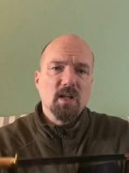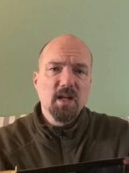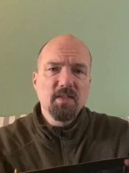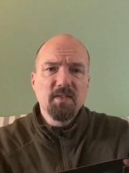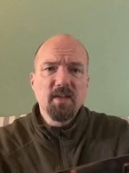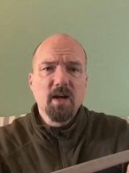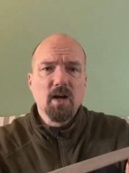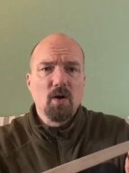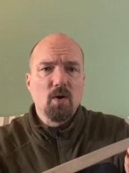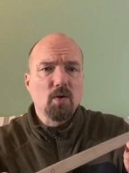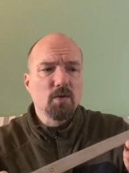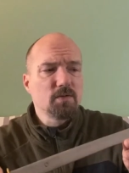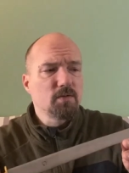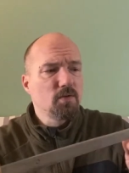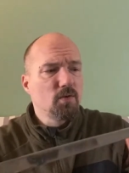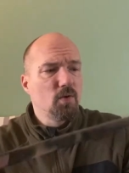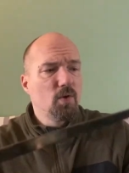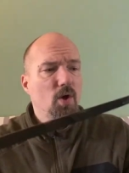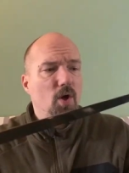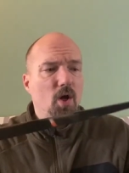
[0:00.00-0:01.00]
And there are
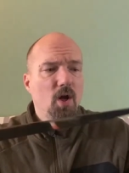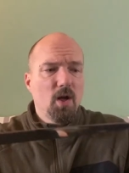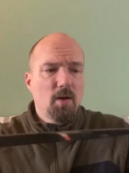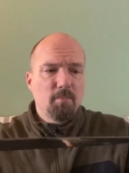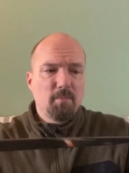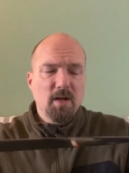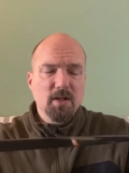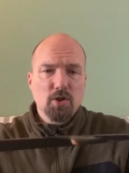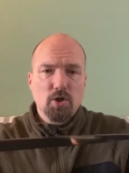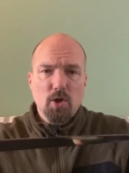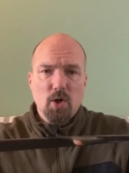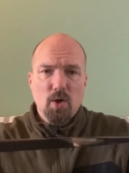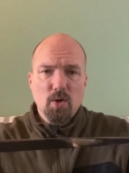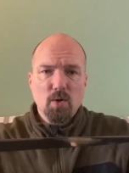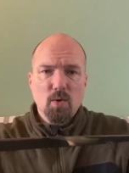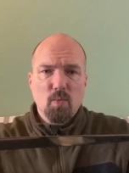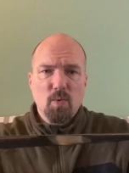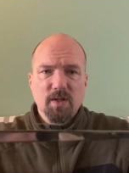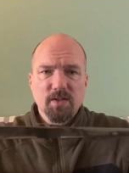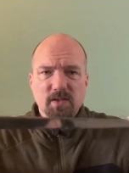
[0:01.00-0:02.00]
also much
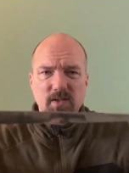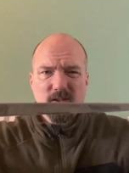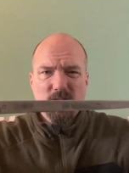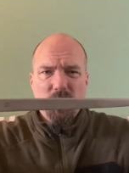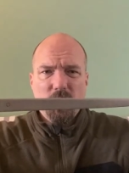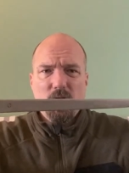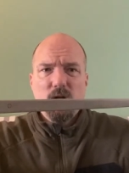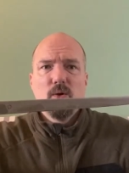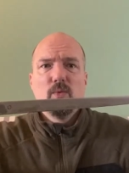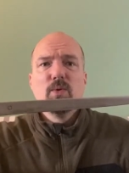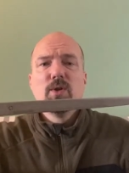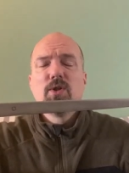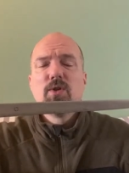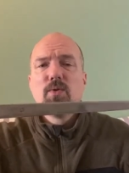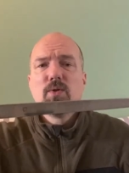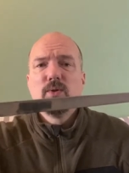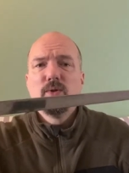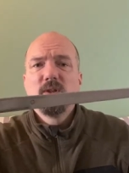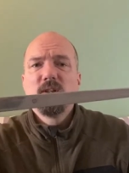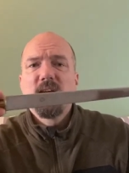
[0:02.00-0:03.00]
longer ones, which
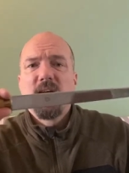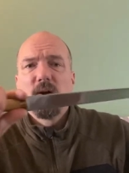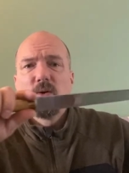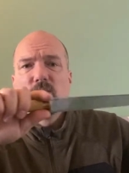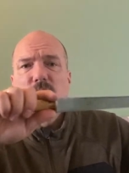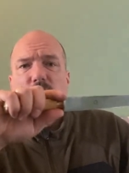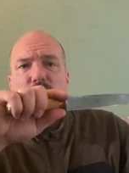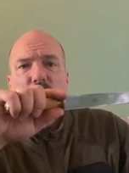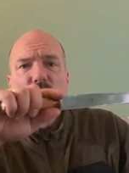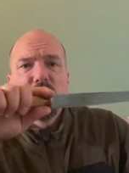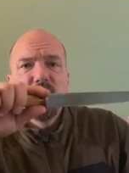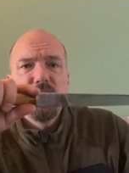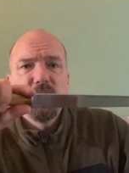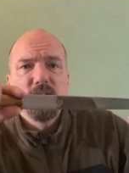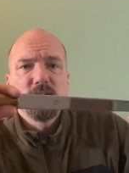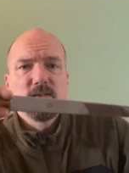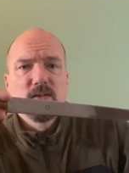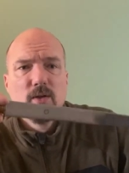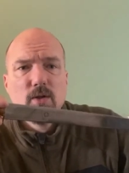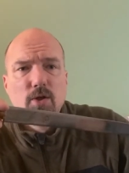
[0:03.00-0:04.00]
you could count more
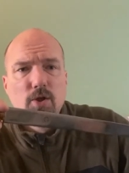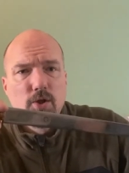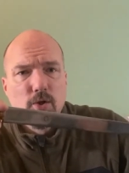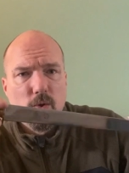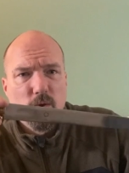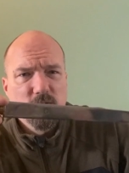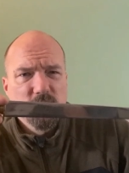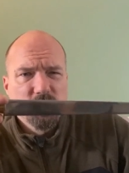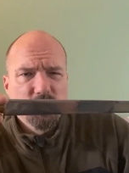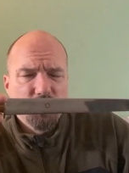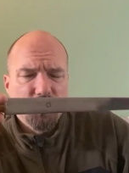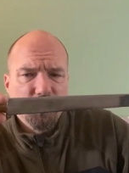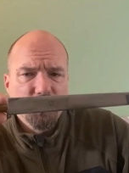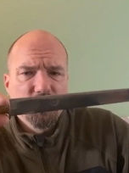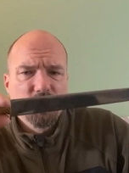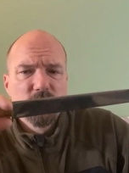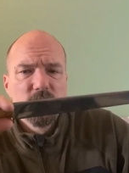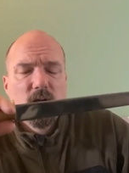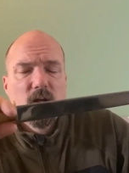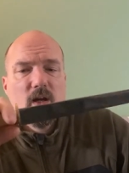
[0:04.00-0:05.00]
as short
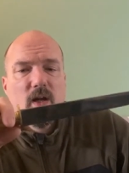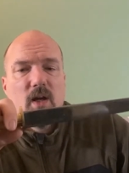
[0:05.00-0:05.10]
swords.